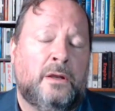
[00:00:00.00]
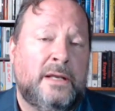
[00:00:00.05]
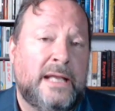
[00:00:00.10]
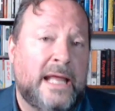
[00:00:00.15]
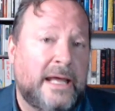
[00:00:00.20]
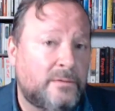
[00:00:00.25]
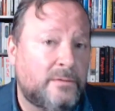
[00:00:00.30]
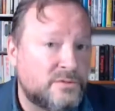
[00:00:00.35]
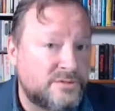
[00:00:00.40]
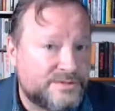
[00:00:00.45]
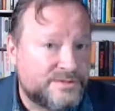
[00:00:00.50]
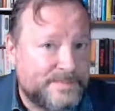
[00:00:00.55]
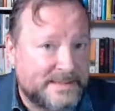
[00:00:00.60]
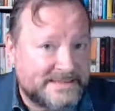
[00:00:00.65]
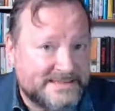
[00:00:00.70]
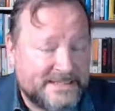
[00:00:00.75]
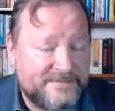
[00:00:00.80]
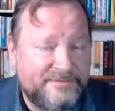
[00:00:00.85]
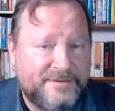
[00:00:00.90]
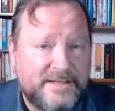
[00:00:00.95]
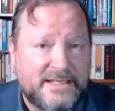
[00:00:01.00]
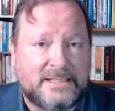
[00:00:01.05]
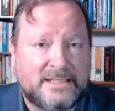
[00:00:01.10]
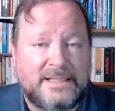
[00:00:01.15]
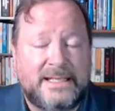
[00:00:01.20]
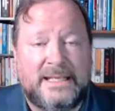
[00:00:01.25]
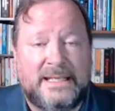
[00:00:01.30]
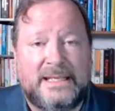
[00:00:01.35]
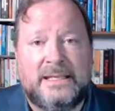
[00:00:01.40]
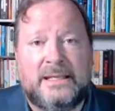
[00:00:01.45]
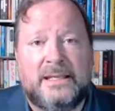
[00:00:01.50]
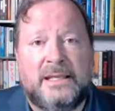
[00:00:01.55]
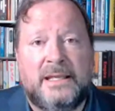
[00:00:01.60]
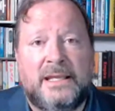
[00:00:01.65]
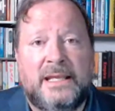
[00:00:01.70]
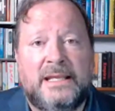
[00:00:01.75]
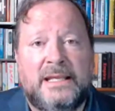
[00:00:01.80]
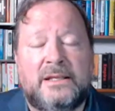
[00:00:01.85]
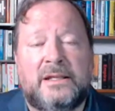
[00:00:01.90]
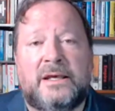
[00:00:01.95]
Now, specifically
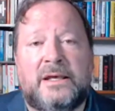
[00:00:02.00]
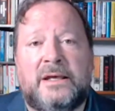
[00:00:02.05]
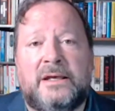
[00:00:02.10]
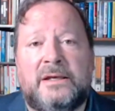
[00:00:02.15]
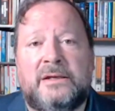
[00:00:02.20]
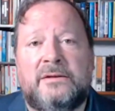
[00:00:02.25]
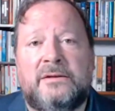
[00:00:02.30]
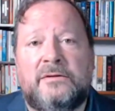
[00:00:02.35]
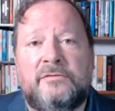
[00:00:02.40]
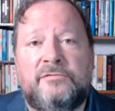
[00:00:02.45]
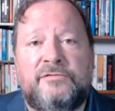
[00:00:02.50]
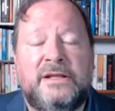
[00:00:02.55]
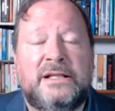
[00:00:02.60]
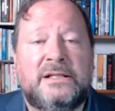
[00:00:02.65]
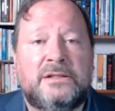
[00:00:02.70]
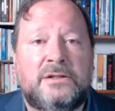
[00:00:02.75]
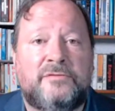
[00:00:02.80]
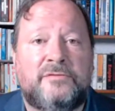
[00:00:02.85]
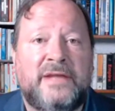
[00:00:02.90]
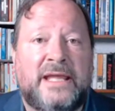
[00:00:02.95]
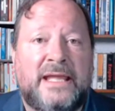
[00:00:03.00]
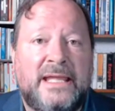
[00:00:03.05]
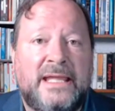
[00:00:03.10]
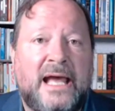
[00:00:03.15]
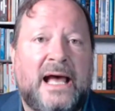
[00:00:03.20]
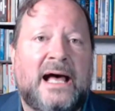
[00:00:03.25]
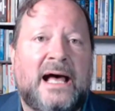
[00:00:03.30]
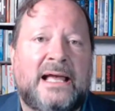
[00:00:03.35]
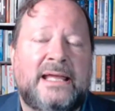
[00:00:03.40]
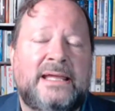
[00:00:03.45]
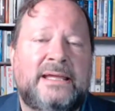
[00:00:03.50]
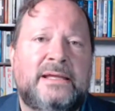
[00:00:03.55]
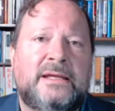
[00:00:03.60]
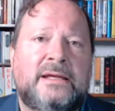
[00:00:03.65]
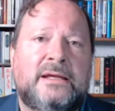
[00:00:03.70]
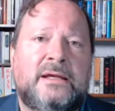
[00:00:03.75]
in the field of AI,